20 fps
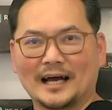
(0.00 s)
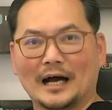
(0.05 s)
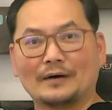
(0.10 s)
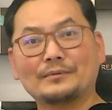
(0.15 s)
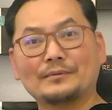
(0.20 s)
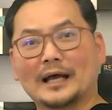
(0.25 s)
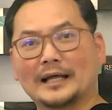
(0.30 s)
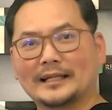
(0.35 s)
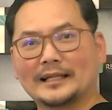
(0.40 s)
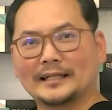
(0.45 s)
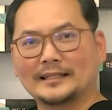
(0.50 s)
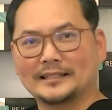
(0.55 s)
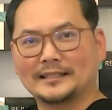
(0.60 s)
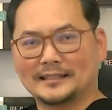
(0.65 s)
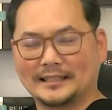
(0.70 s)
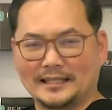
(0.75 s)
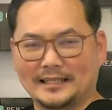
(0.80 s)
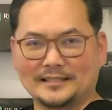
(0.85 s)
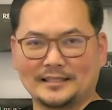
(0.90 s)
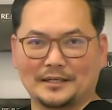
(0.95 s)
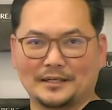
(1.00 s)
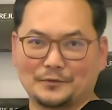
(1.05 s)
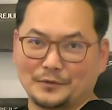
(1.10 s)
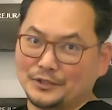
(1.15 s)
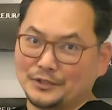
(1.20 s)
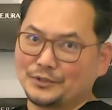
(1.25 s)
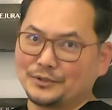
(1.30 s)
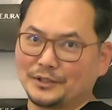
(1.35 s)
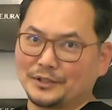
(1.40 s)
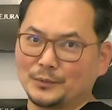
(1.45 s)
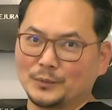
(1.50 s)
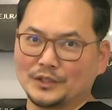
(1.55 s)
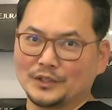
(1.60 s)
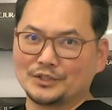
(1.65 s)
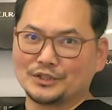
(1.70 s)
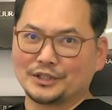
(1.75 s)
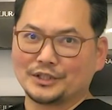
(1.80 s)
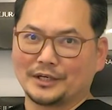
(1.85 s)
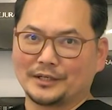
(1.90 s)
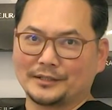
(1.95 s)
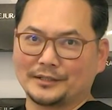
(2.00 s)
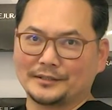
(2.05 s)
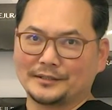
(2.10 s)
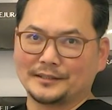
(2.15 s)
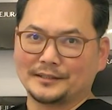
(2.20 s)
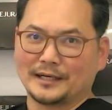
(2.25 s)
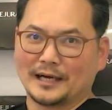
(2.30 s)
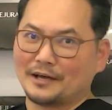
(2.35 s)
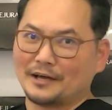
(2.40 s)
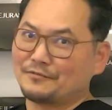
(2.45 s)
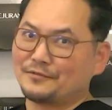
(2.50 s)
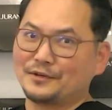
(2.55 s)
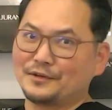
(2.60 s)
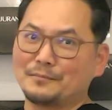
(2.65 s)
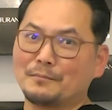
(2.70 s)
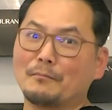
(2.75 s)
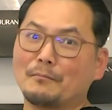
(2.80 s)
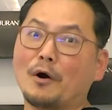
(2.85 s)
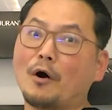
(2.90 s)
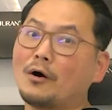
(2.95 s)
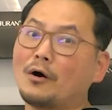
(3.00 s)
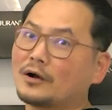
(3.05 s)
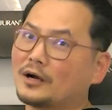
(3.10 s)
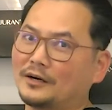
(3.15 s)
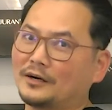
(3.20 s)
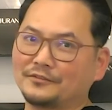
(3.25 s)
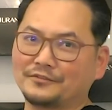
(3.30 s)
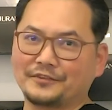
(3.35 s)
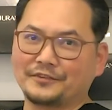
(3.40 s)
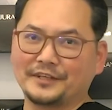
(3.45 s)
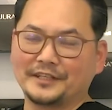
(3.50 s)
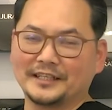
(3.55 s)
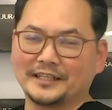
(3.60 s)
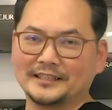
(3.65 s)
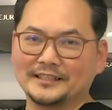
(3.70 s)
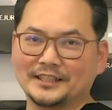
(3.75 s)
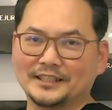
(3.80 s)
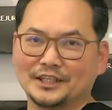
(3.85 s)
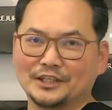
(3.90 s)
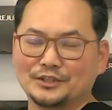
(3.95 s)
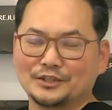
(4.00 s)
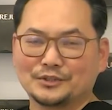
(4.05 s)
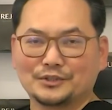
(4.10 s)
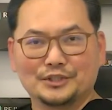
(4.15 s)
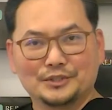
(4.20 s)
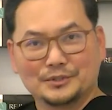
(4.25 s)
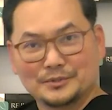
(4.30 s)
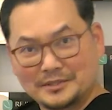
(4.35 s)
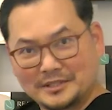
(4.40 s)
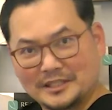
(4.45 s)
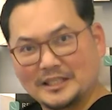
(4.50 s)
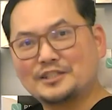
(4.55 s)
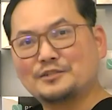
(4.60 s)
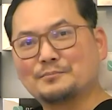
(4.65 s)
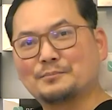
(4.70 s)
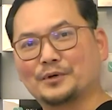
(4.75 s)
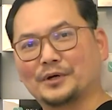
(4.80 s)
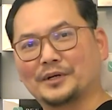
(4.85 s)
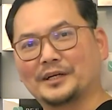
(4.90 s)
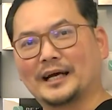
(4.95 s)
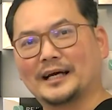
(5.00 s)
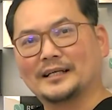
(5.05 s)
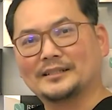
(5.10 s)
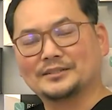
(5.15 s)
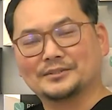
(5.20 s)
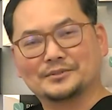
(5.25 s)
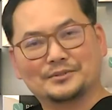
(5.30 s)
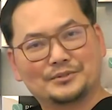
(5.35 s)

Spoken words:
After I attended this Rejuran Workshop, I feel more confident to use this product to